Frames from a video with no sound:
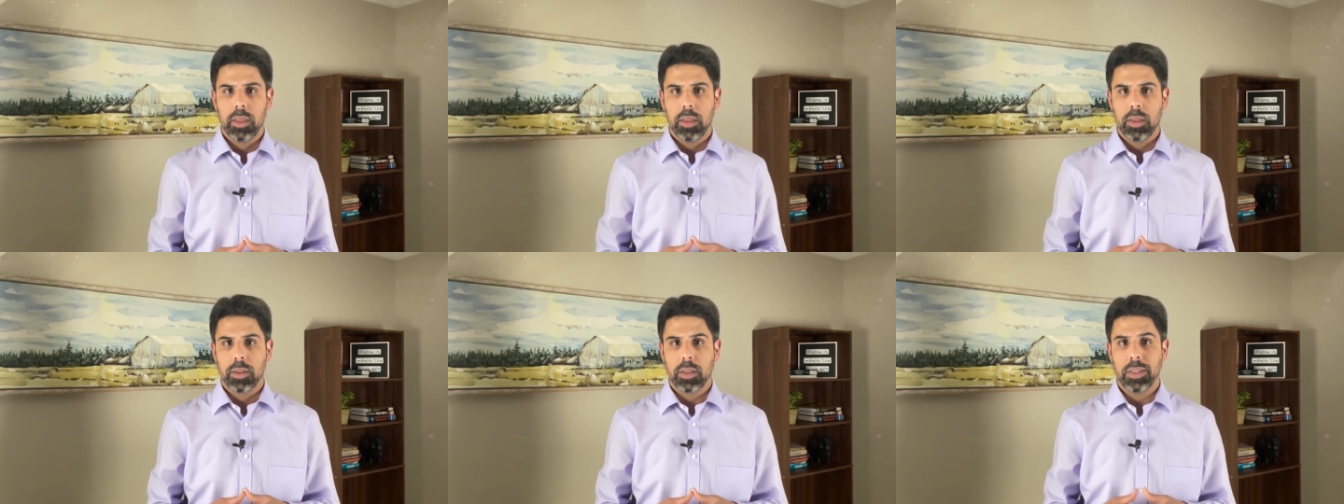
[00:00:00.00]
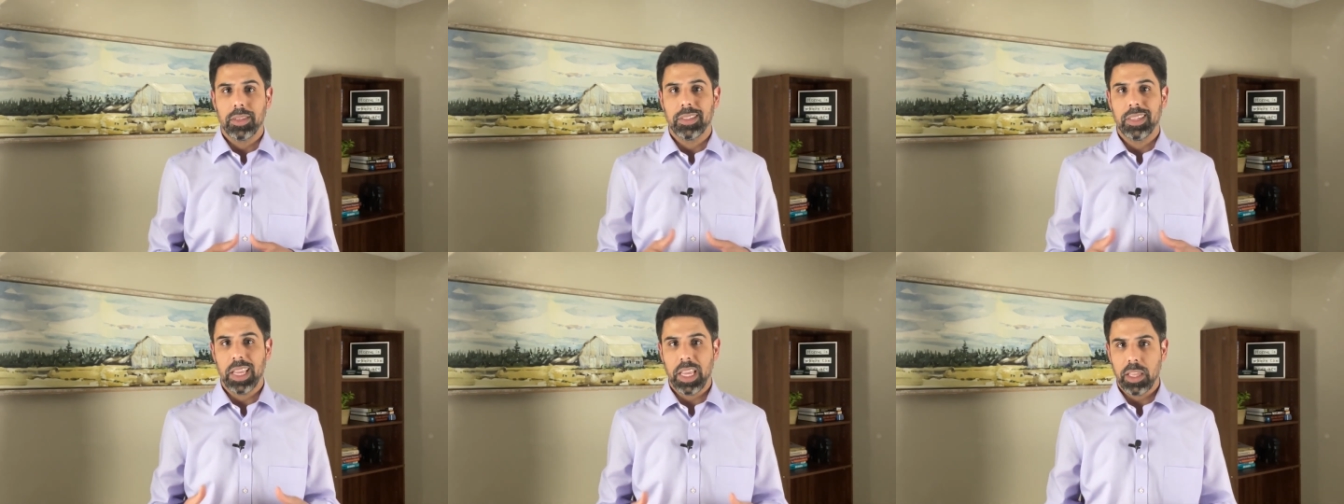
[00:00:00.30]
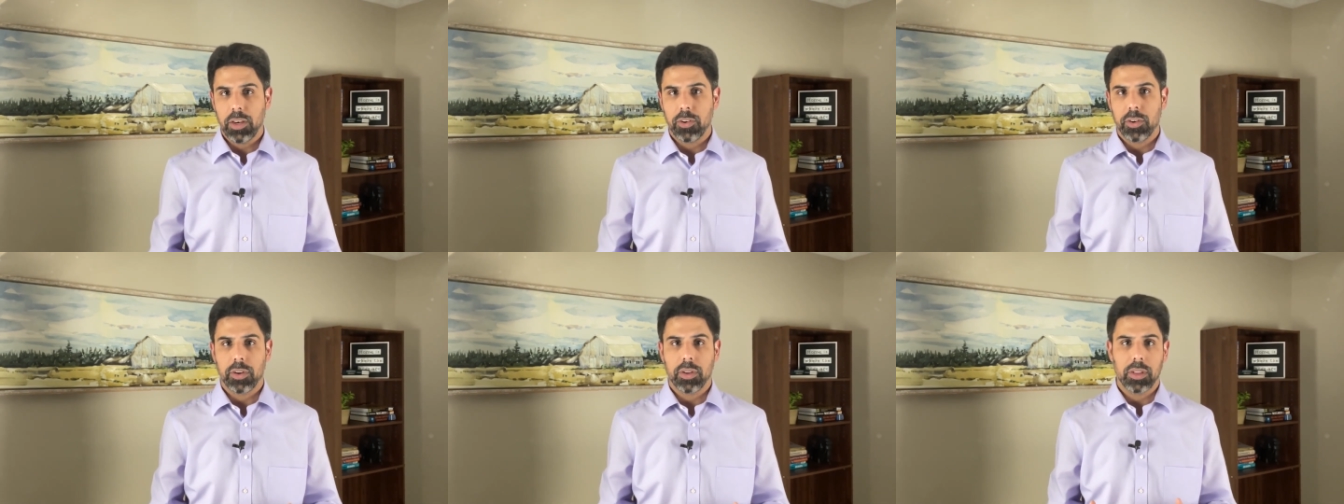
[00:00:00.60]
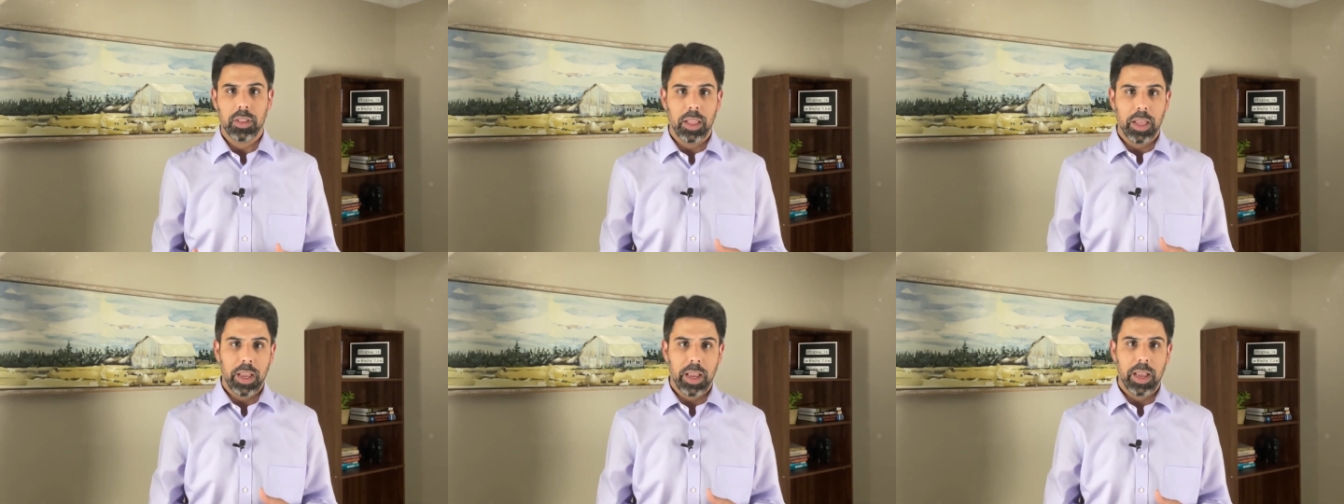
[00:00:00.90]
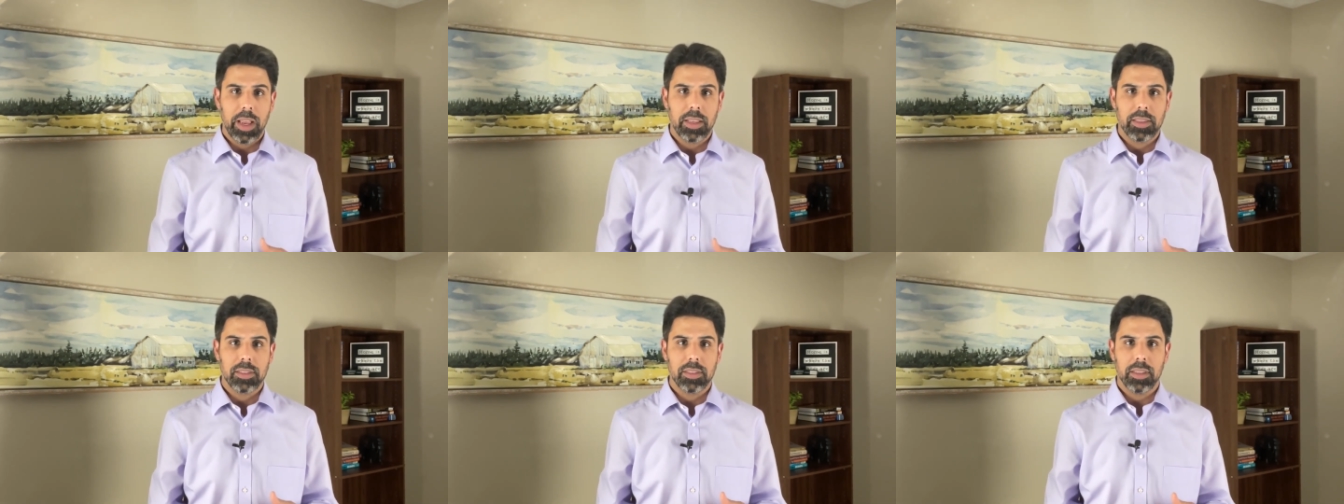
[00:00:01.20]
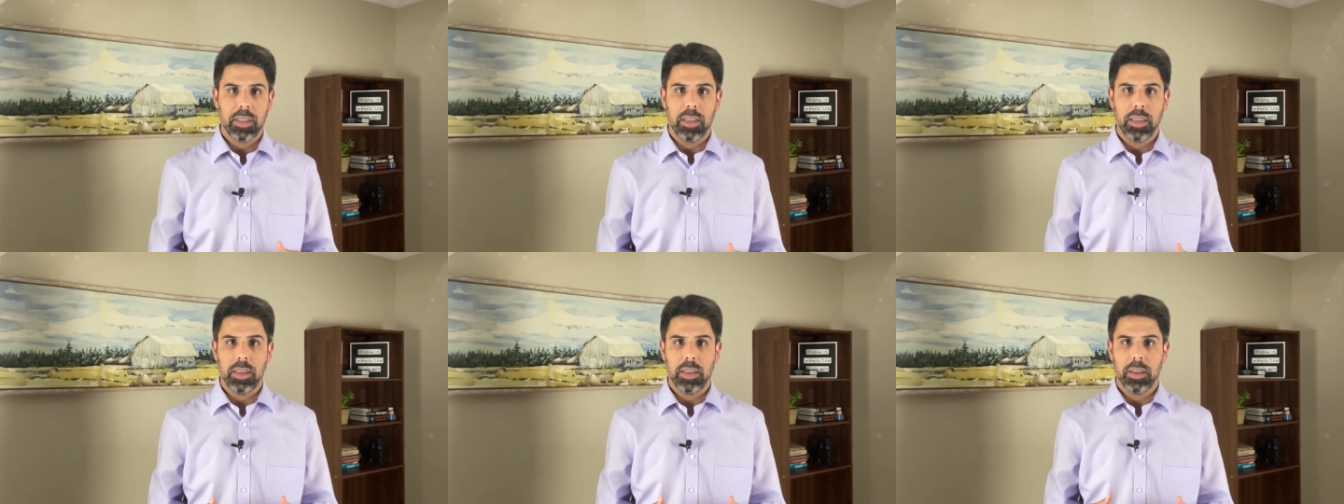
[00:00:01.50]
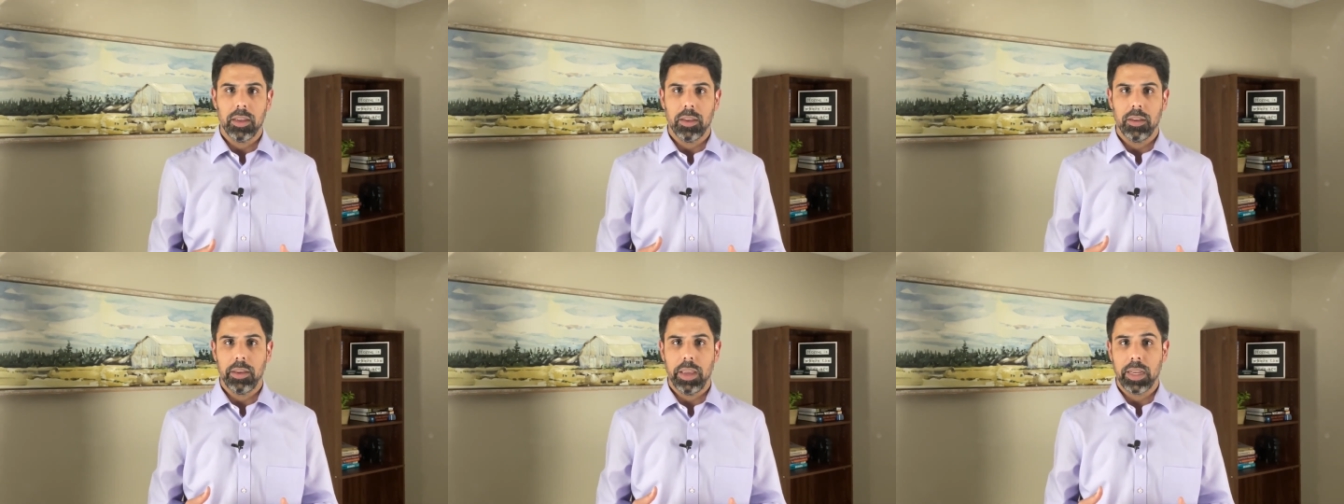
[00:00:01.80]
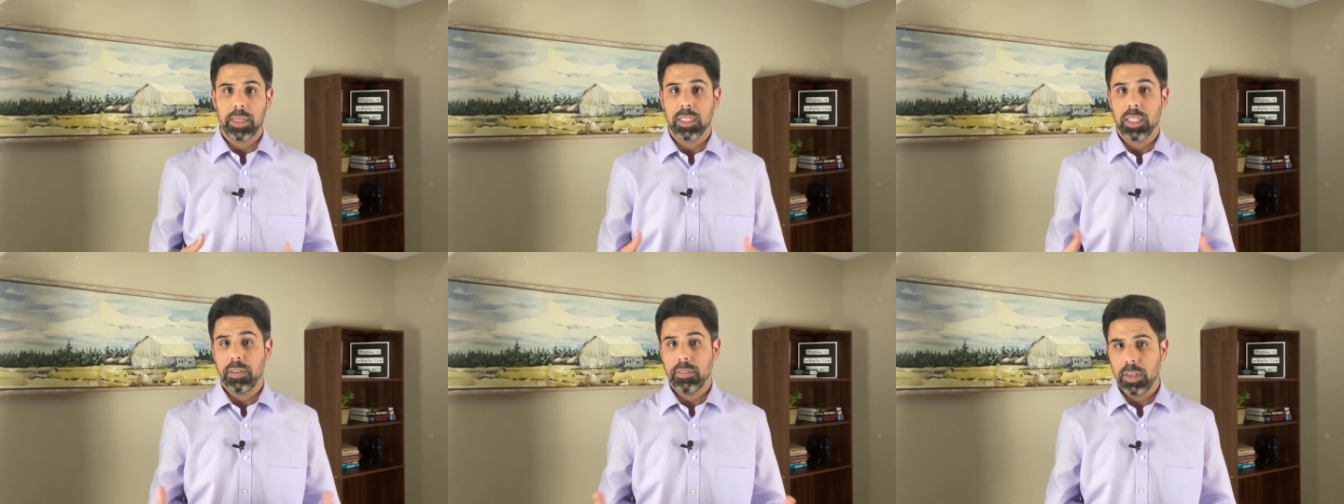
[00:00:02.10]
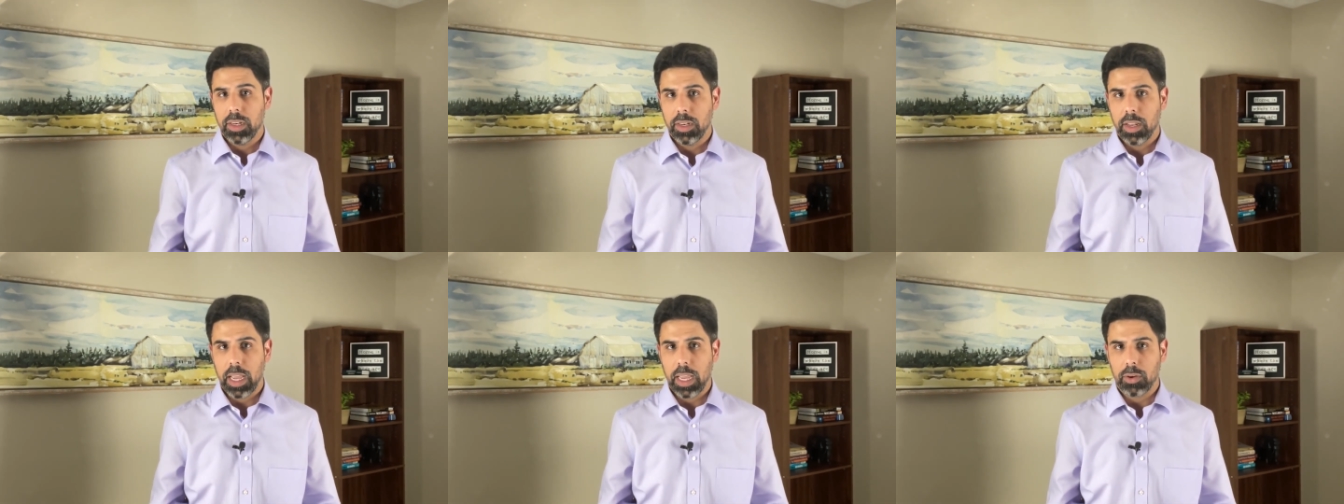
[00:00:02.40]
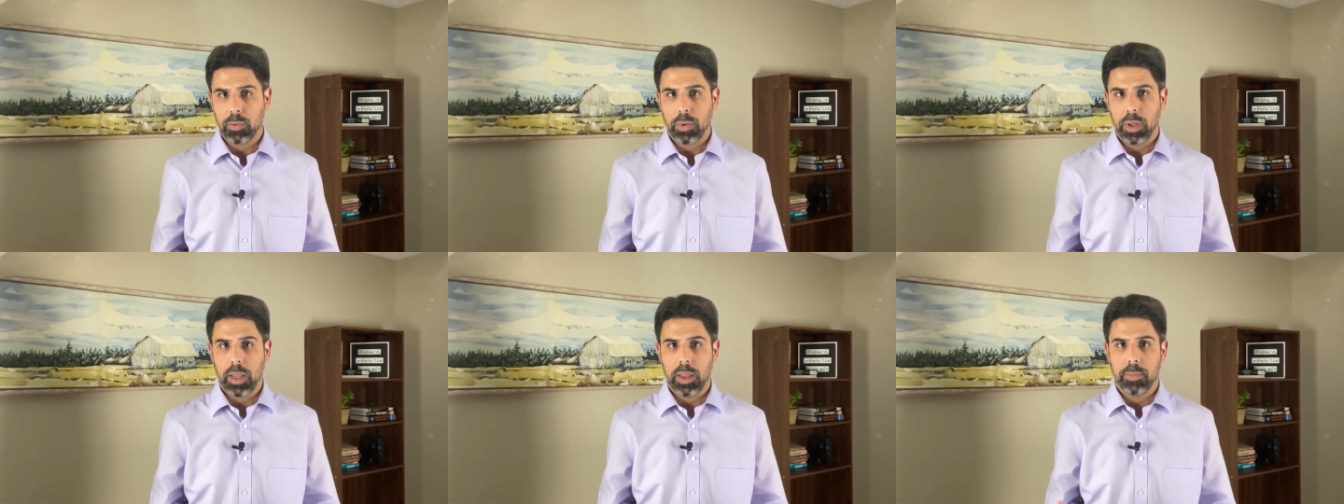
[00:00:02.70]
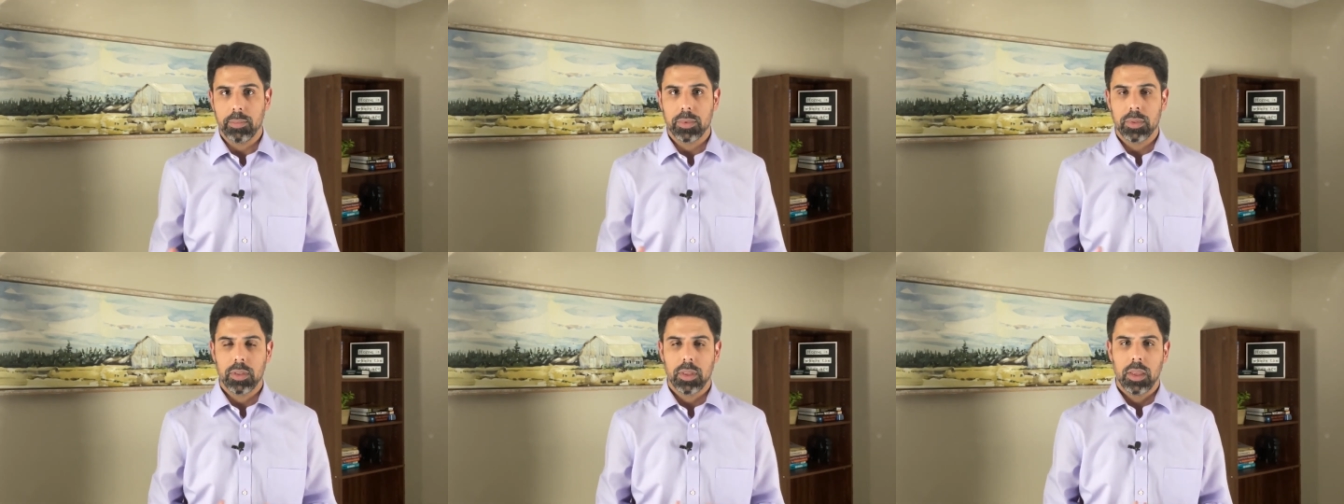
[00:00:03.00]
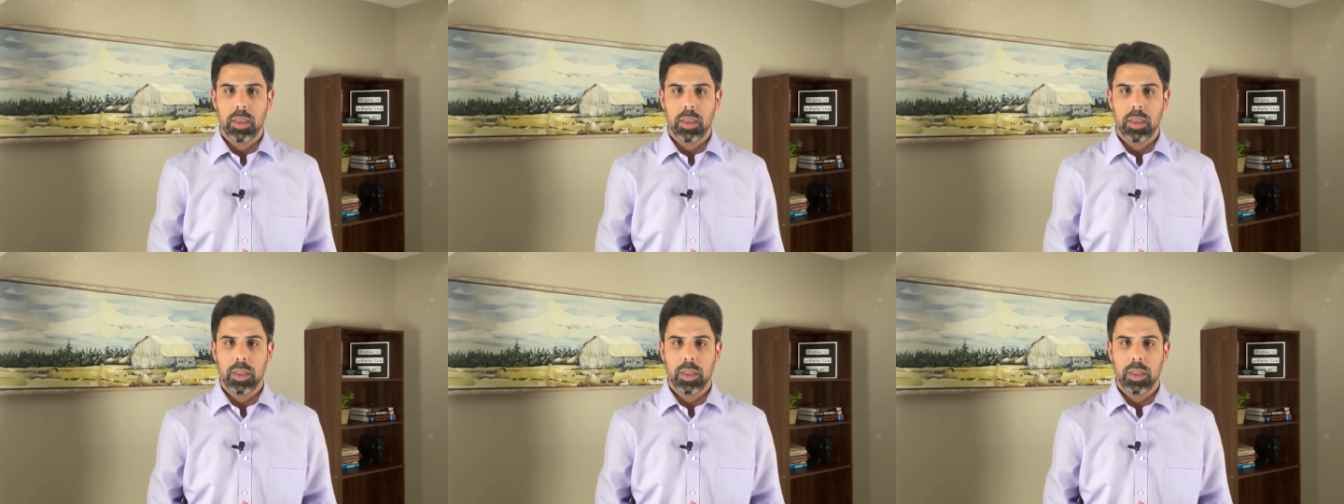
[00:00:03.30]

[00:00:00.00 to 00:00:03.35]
container class, activity diagrams,